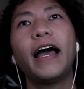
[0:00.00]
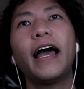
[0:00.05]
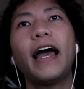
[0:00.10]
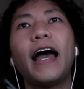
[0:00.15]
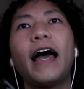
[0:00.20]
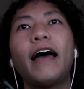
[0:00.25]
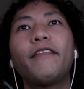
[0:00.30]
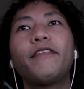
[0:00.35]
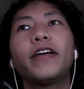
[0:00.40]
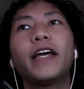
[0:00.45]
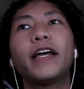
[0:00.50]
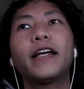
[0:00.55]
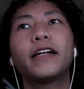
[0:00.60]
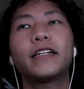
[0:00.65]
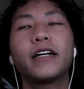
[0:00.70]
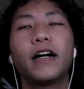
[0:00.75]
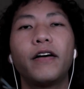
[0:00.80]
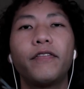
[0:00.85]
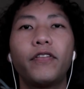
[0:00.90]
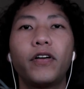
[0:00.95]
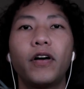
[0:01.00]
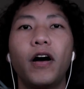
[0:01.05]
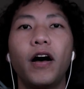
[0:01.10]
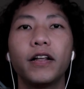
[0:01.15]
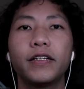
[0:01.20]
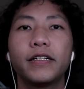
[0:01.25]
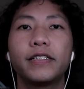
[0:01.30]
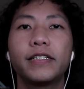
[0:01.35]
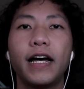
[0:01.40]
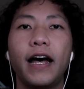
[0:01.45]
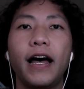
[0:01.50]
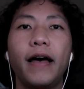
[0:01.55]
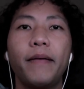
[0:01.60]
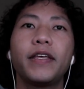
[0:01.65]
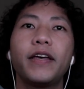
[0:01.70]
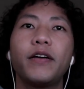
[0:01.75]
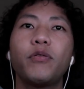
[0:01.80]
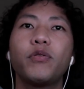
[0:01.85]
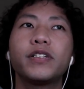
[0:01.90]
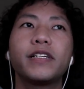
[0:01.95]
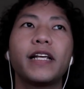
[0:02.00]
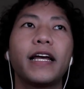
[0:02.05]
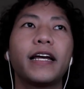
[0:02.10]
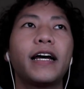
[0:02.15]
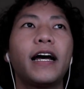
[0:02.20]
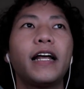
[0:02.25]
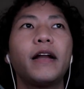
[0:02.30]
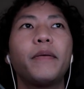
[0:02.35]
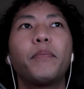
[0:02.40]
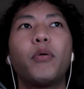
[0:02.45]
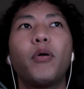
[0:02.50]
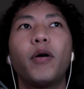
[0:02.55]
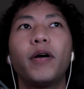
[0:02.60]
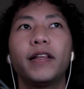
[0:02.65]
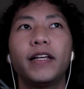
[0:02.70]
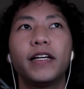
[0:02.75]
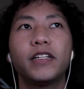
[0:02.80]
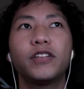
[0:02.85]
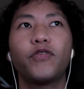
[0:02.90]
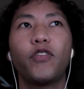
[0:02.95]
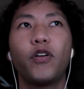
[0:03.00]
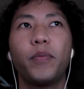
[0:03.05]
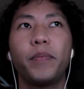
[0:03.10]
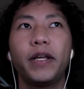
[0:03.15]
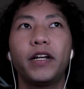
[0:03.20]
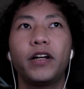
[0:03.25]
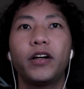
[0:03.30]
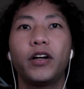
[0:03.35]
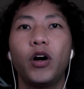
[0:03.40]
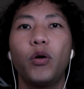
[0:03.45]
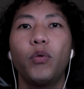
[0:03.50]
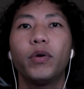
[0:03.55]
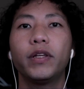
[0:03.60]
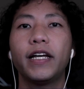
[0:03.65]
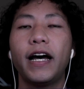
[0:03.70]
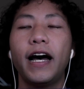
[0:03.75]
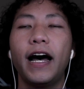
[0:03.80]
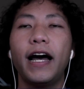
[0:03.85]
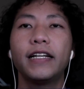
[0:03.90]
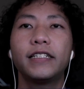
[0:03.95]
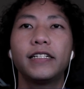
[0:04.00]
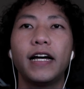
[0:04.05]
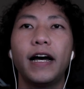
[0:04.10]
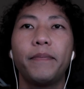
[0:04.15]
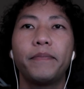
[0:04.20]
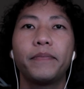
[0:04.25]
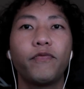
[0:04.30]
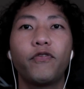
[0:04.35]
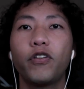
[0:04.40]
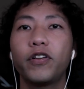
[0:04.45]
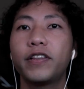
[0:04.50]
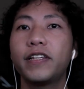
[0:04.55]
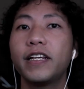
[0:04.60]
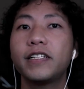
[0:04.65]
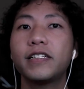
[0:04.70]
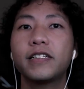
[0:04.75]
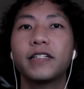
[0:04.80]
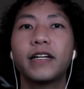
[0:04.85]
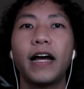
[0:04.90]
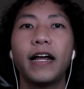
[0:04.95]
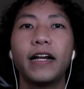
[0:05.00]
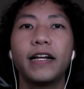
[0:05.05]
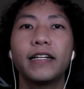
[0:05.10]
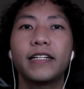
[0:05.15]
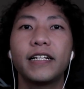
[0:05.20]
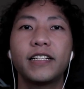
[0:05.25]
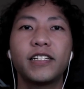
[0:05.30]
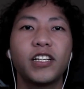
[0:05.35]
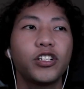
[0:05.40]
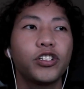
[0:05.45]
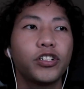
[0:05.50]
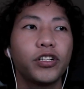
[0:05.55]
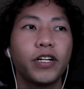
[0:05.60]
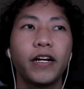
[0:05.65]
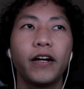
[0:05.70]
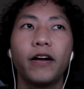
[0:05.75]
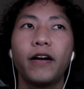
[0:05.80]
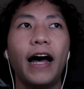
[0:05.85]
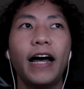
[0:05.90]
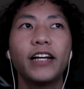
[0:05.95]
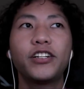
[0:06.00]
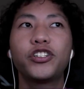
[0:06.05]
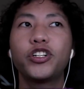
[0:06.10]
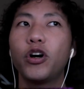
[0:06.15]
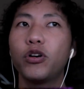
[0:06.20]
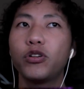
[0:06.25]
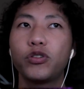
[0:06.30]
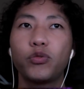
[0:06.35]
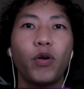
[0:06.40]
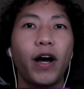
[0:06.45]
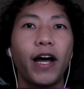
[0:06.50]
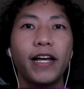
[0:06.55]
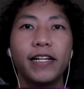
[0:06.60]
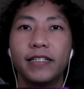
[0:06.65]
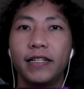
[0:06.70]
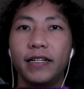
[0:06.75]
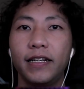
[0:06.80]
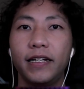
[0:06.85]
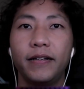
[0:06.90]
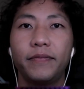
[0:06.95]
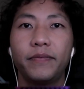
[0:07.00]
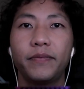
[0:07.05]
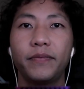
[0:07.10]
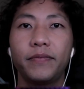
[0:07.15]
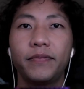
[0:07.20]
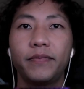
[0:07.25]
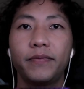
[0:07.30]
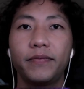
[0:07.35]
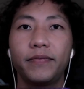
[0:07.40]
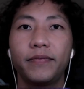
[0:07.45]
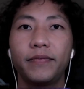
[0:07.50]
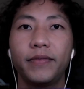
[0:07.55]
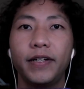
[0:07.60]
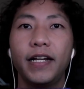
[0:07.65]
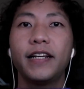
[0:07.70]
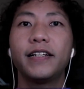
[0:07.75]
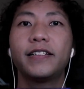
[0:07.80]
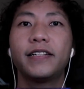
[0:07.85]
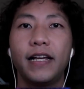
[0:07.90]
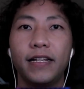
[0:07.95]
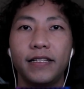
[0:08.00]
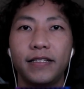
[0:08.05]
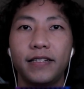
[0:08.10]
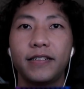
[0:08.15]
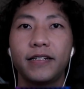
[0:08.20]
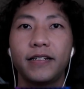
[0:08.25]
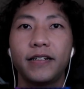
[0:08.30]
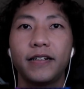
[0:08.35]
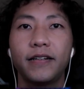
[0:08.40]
having it cover all the time, it was like kind of pointless for me to go with the high top. For this kind of decision here, I chose wisely, in a sense.